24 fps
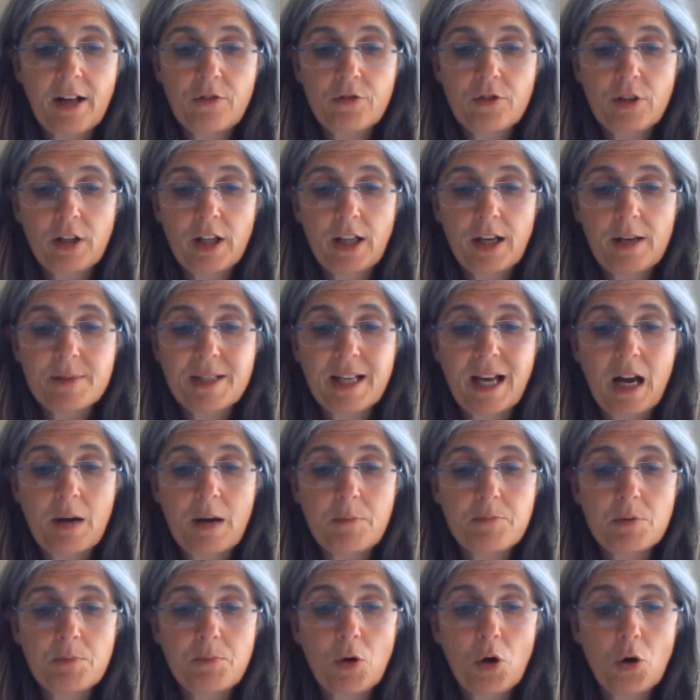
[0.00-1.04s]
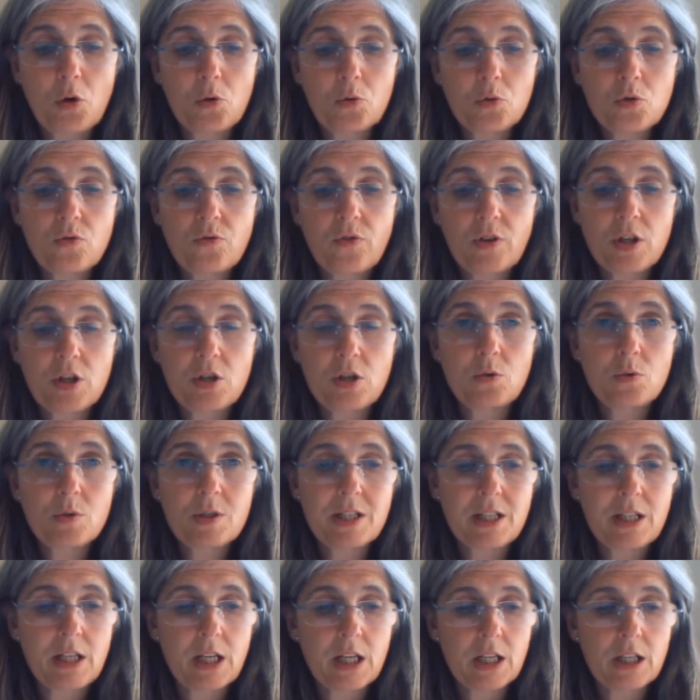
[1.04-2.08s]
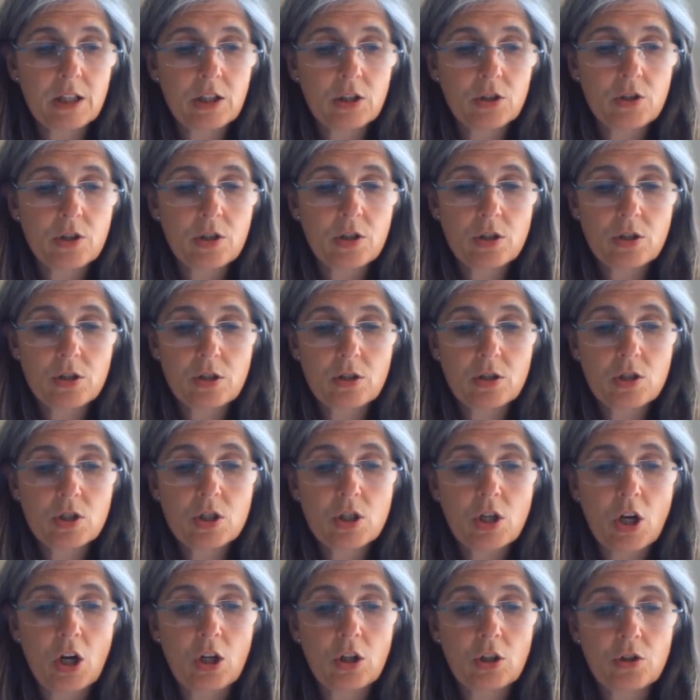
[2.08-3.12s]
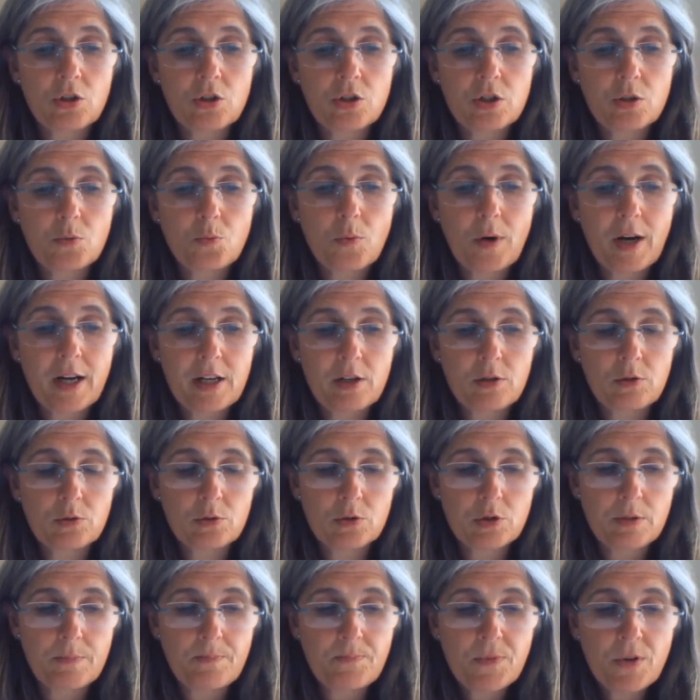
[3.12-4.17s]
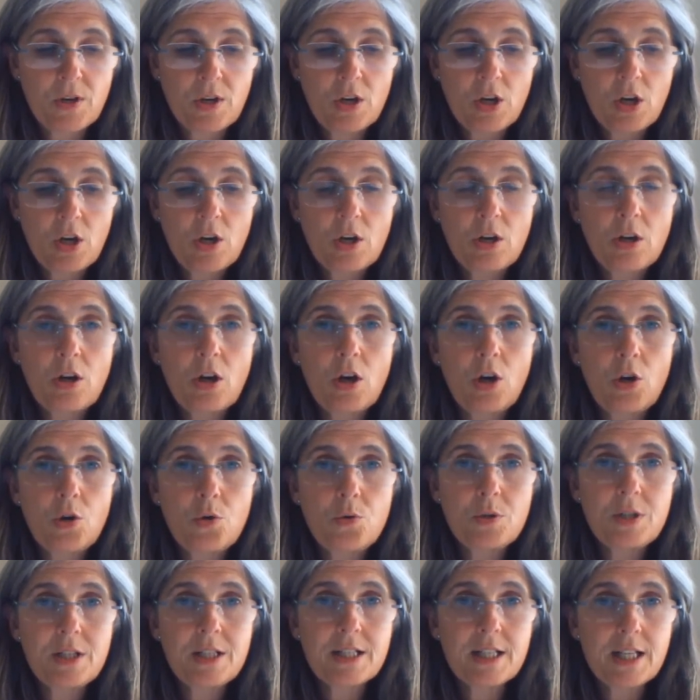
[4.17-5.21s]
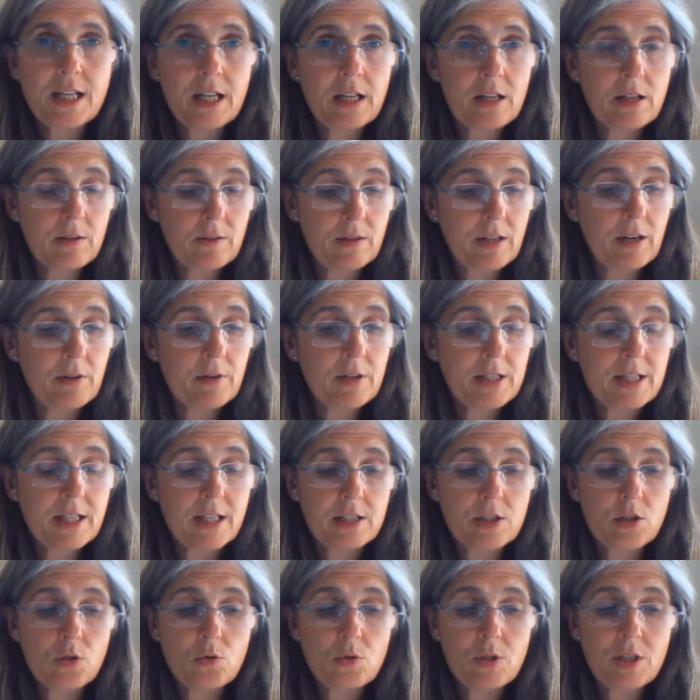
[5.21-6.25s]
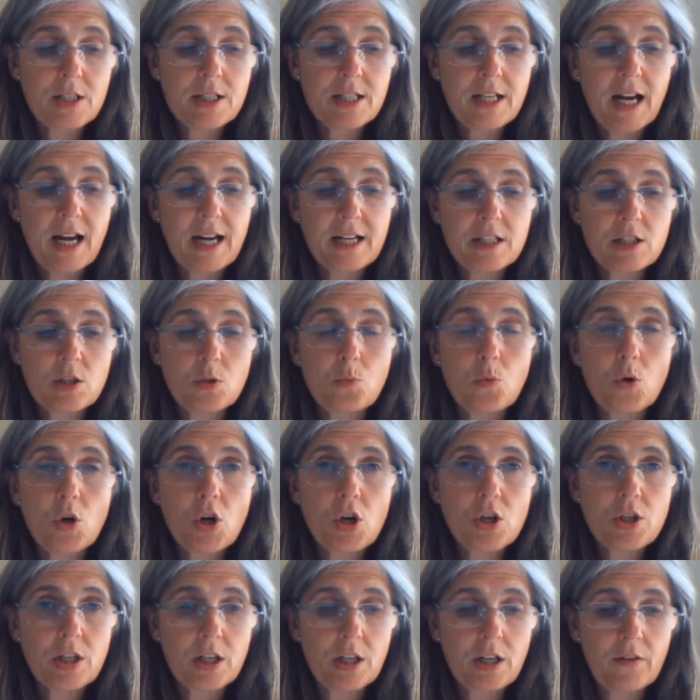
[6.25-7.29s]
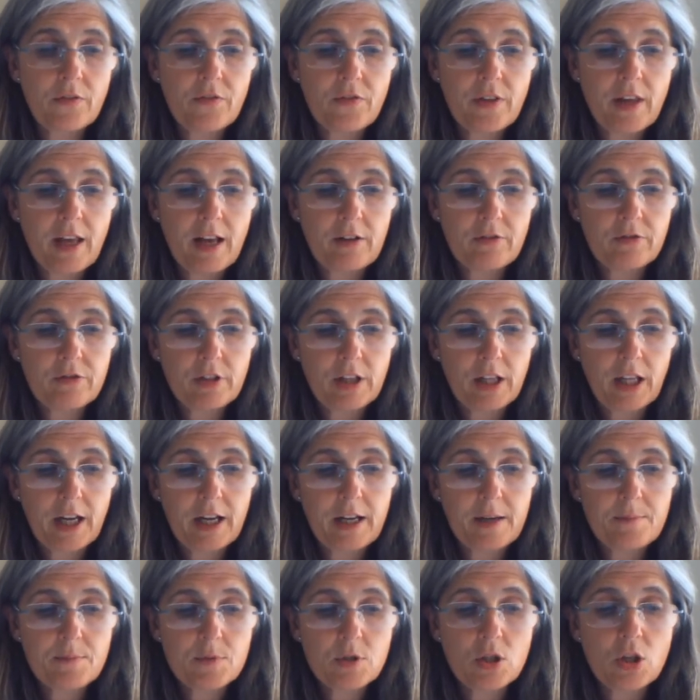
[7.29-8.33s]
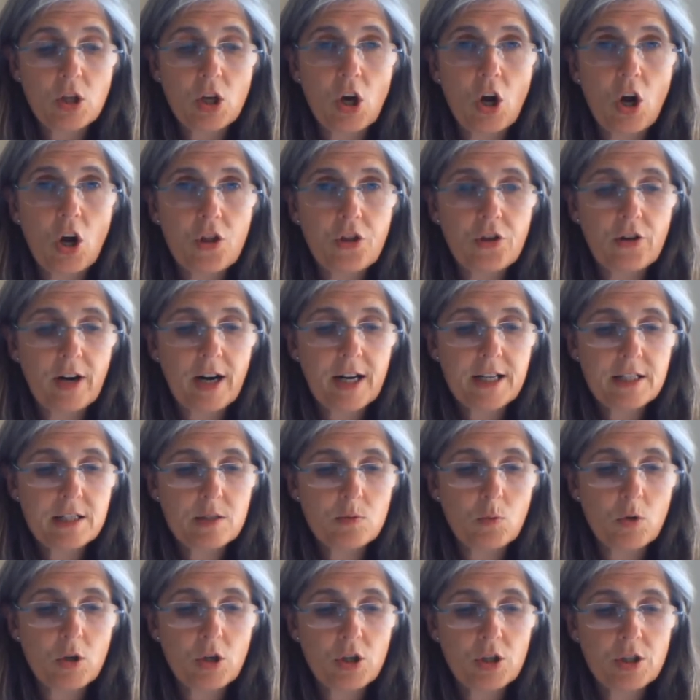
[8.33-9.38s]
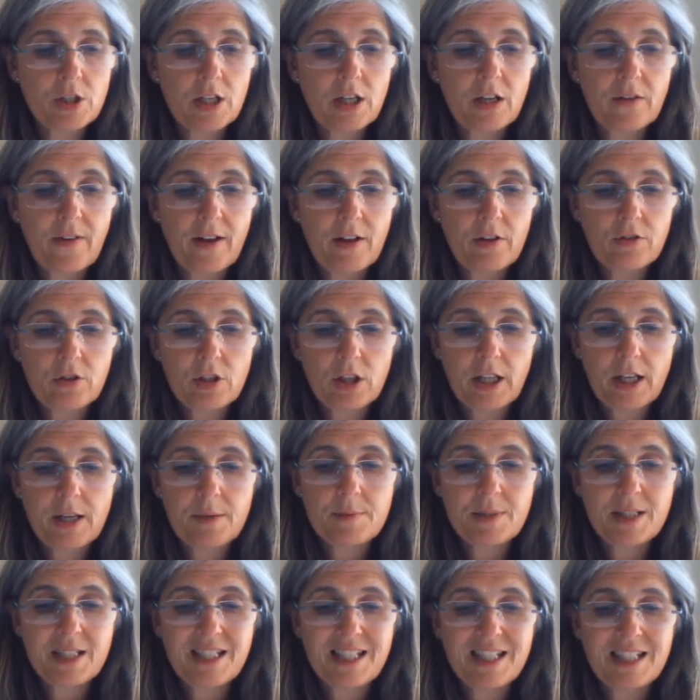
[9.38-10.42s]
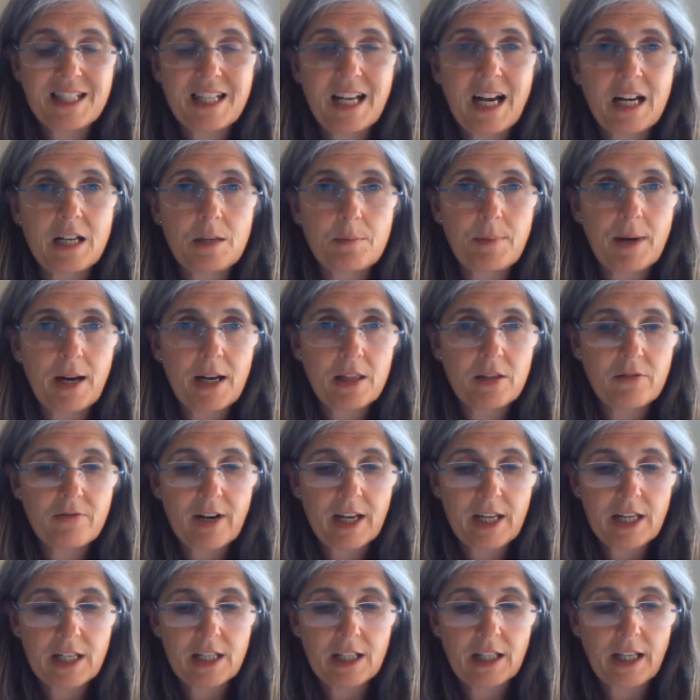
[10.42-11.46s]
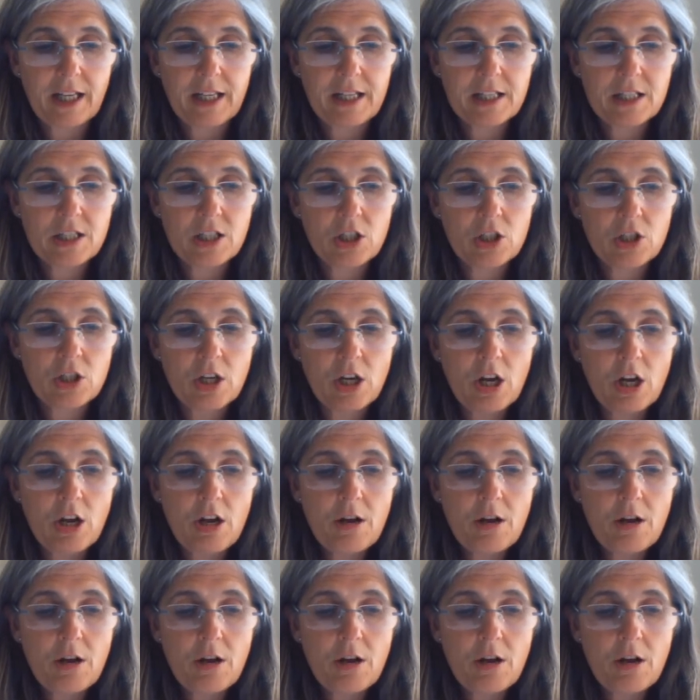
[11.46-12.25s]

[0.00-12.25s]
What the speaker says: health claims that are proposed for use in England, Scotland and Wales. Now it says, who decides the wording of the health claims? The authorised wording of health claims is decided by the regulators,